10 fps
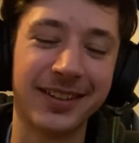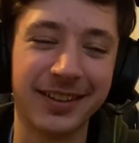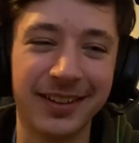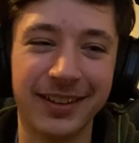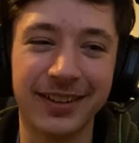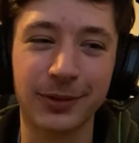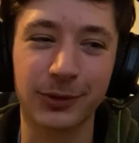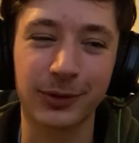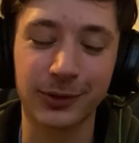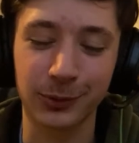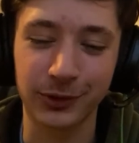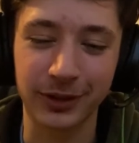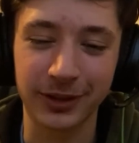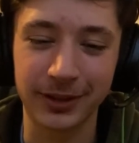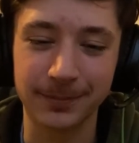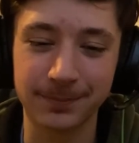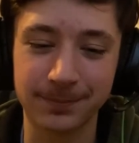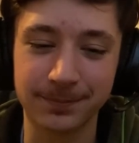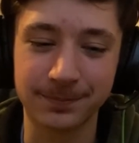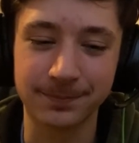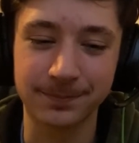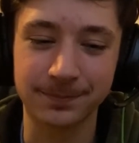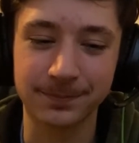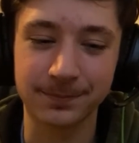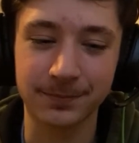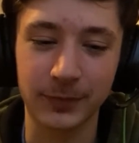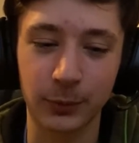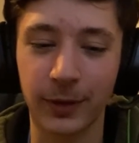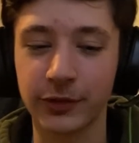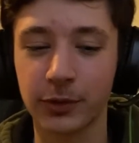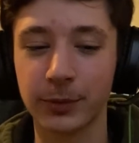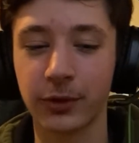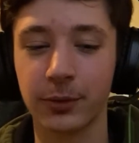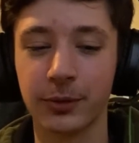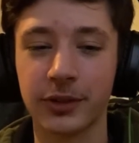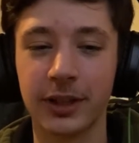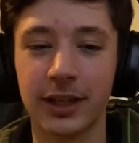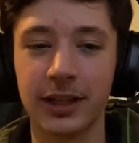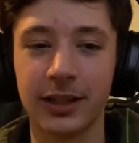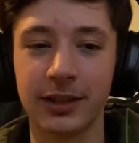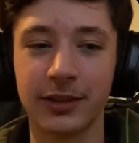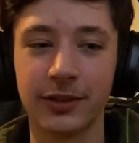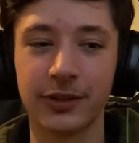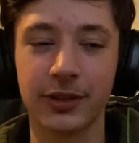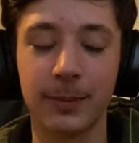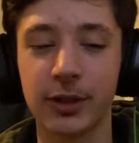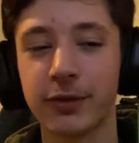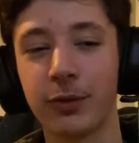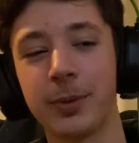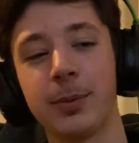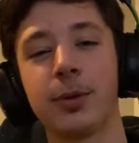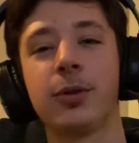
It's also got Francis McDormand and a bunch of other people.